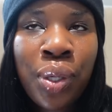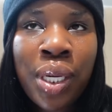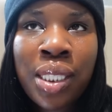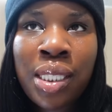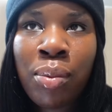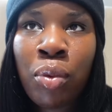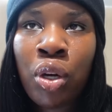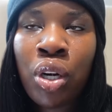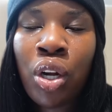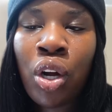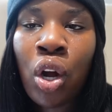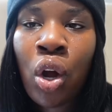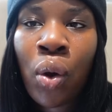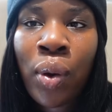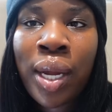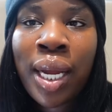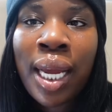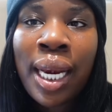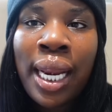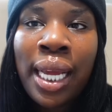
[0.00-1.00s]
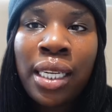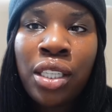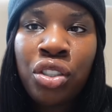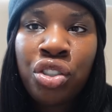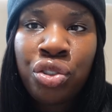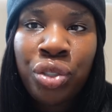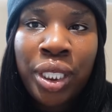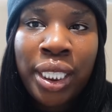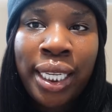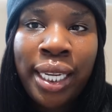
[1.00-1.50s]
is I'm going to go and collect the
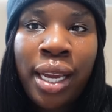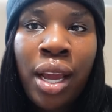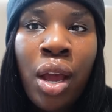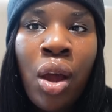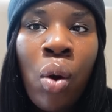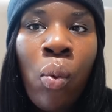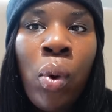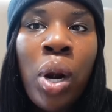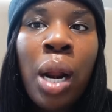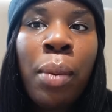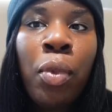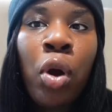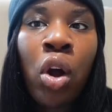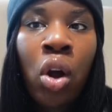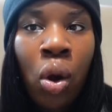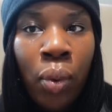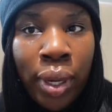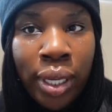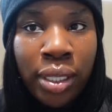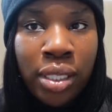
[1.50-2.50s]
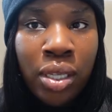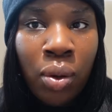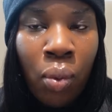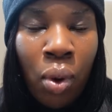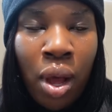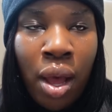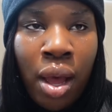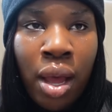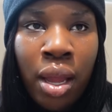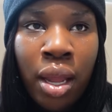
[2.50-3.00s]
tree when I'm going to
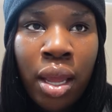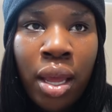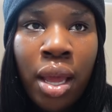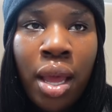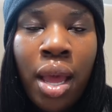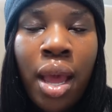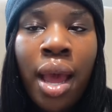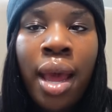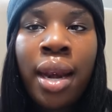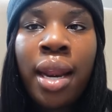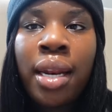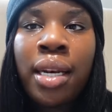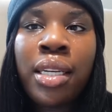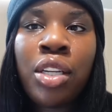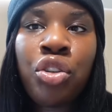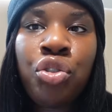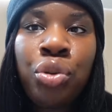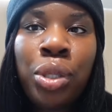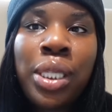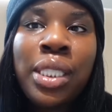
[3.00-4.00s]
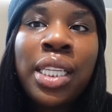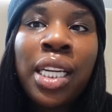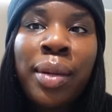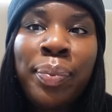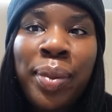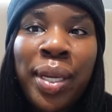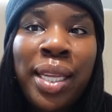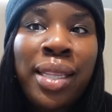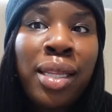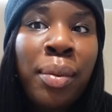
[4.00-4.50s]
work. And then the tree is going to
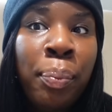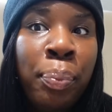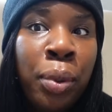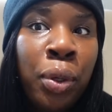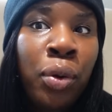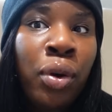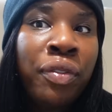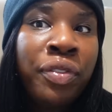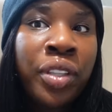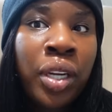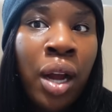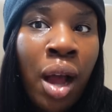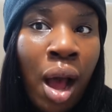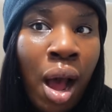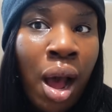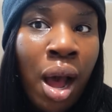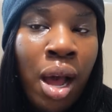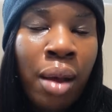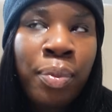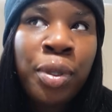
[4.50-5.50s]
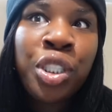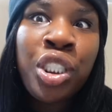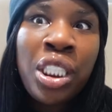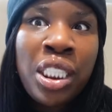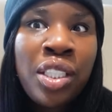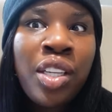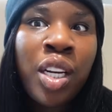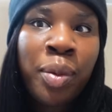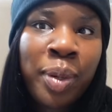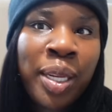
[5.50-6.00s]
be in the boot of the car. But
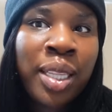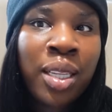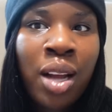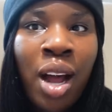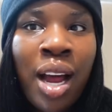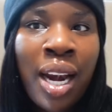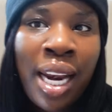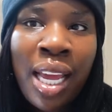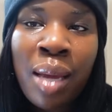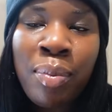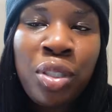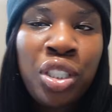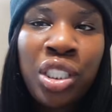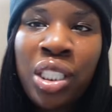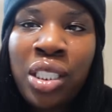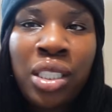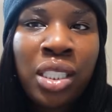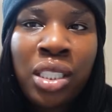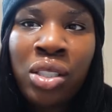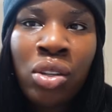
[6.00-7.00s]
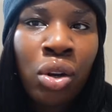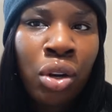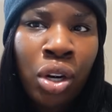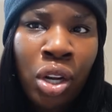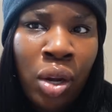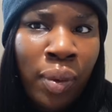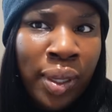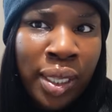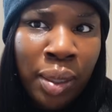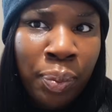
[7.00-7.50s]
she's going to be in the car later, but she's not going
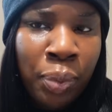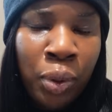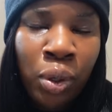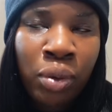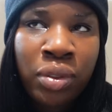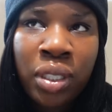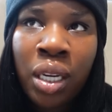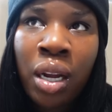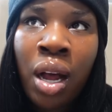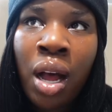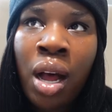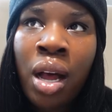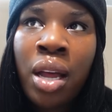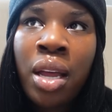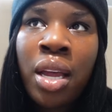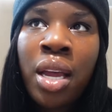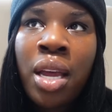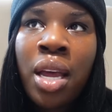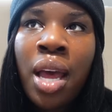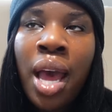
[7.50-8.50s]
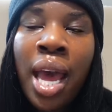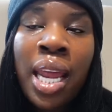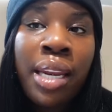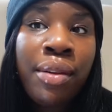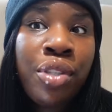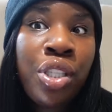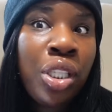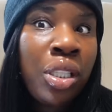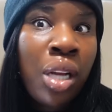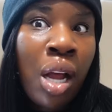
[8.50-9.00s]
to go in the boot of the car. And
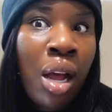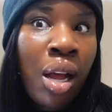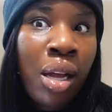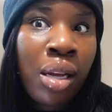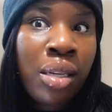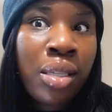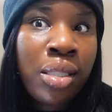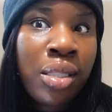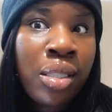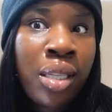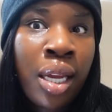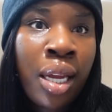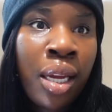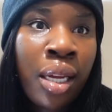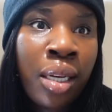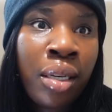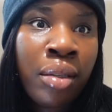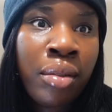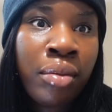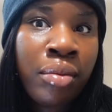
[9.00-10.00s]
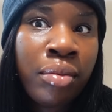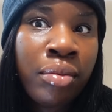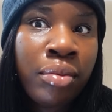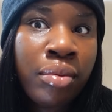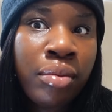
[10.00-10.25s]
if she does, then